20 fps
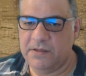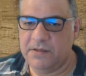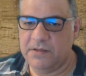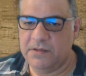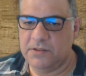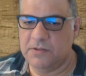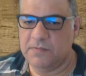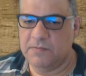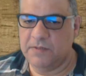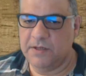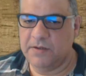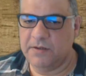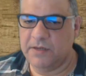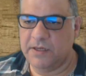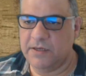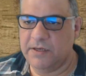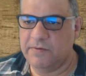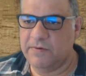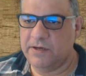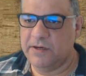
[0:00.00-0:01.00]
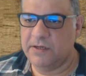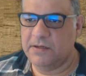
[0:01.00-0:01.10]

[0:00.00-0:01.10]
Should be okay, right?